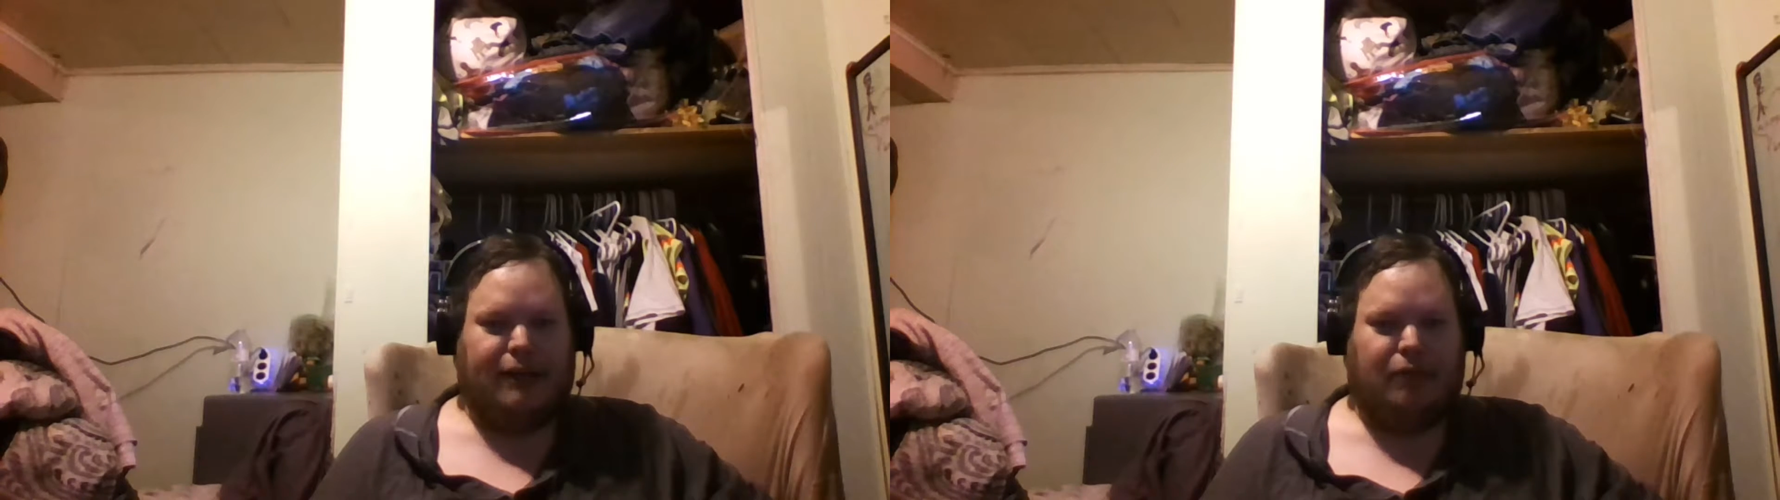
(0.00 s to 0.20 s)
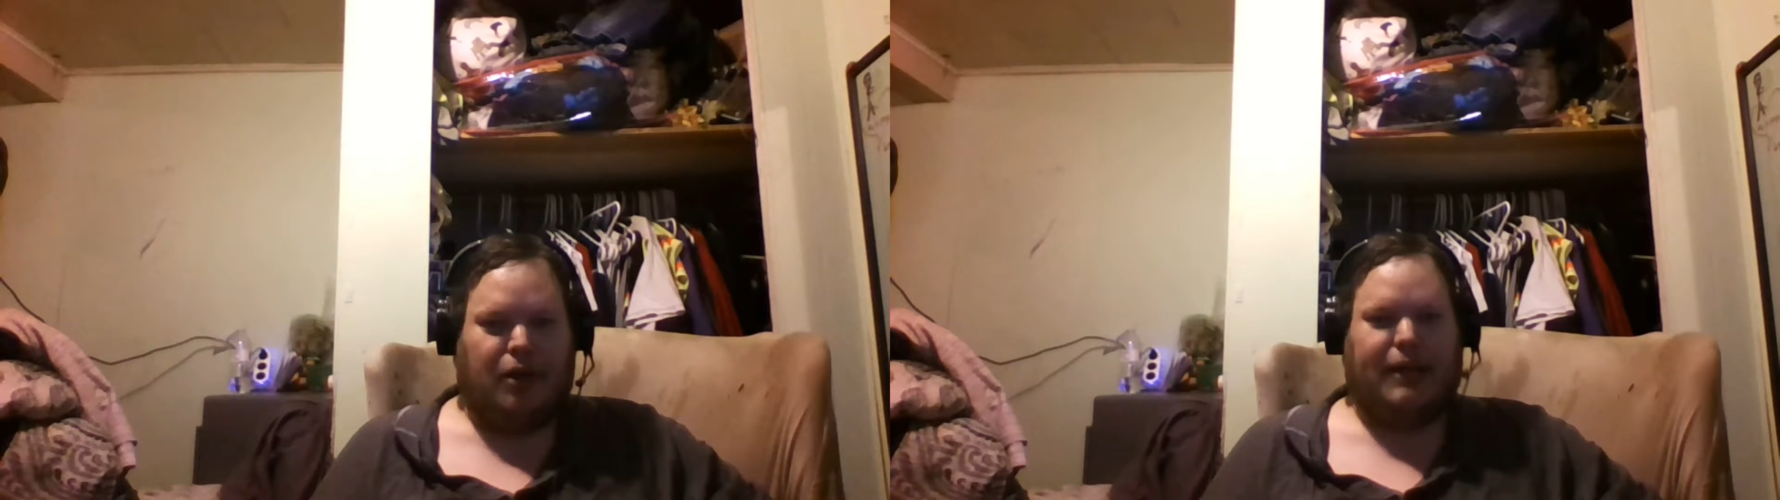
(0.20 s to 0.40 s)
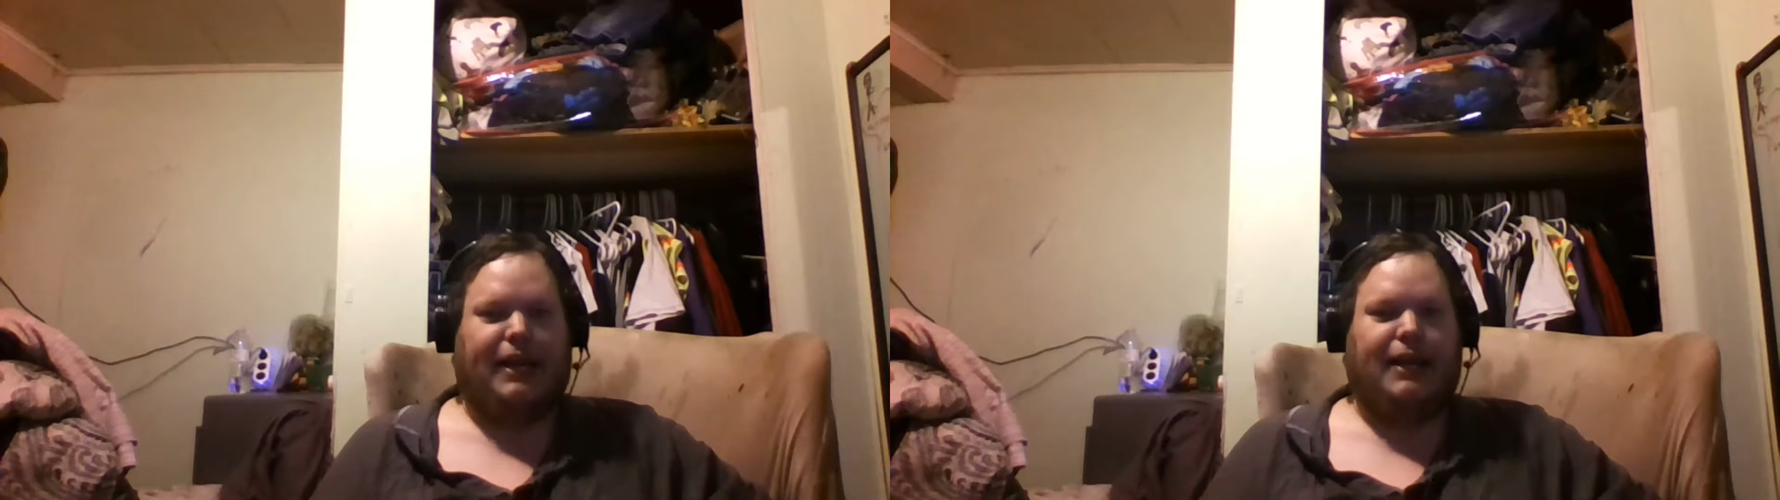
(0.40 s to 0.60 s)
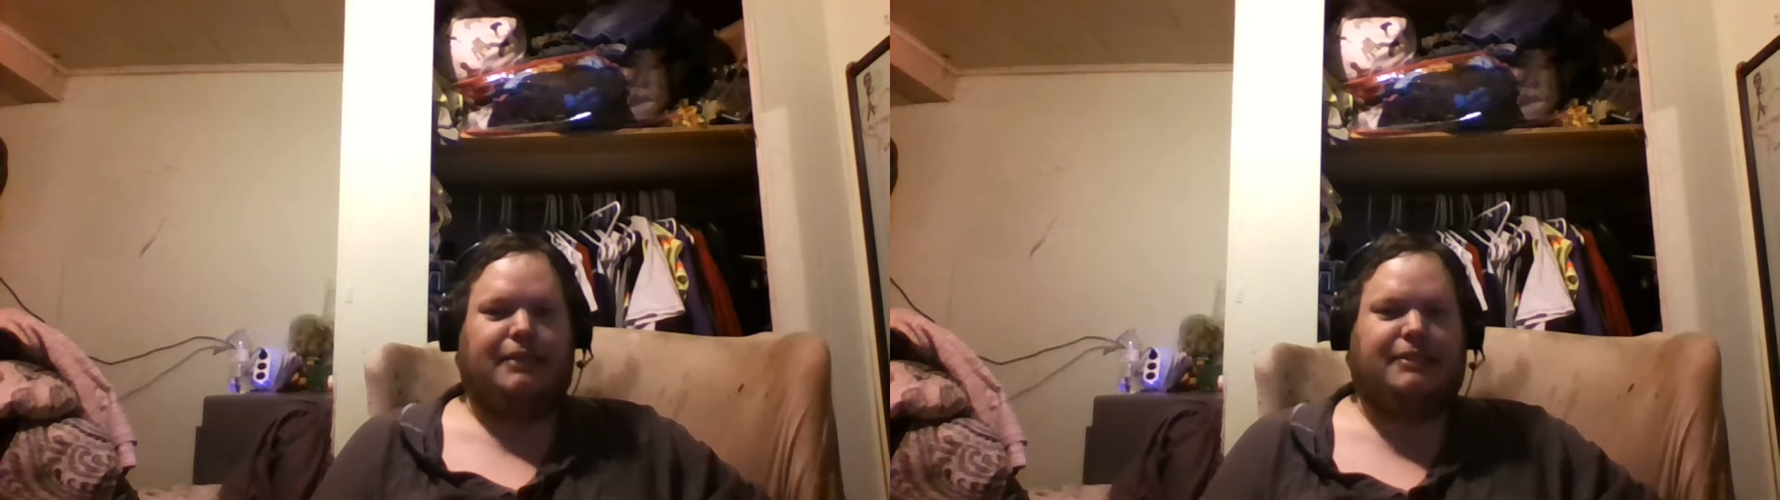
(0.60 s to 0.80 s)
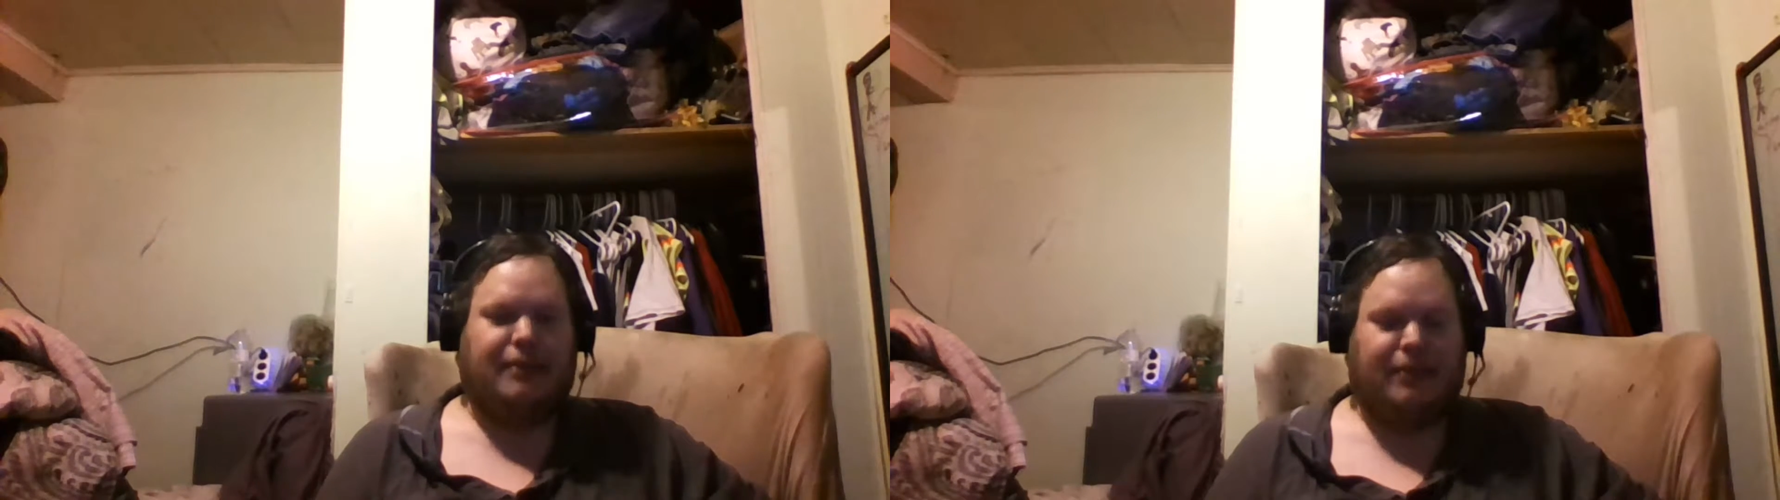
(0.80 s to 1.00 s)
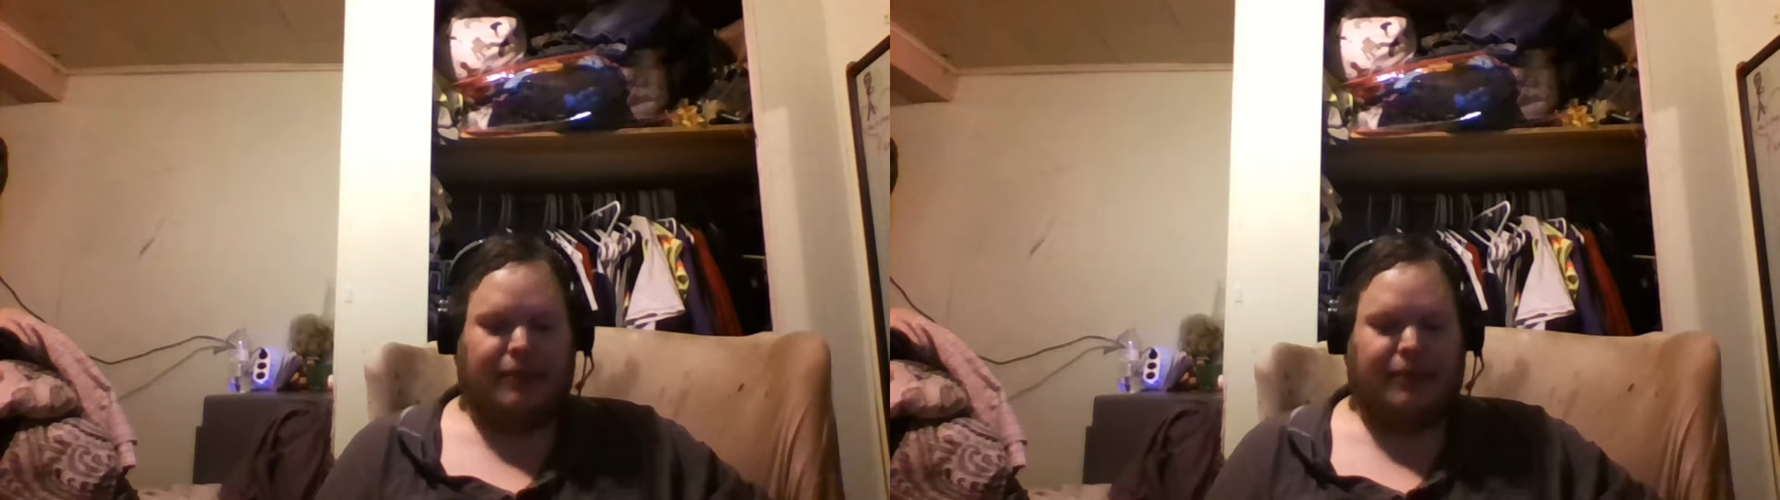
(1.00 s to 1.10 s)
Well, I guess